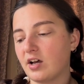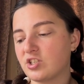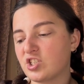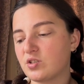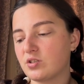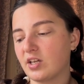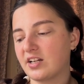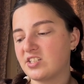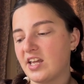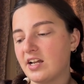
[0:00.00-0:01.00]

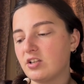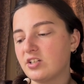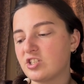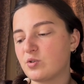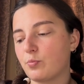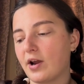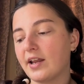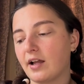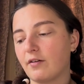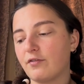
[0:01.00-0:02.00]
a tingly
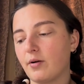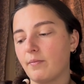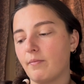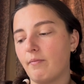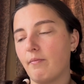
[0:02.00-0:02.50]
spreading from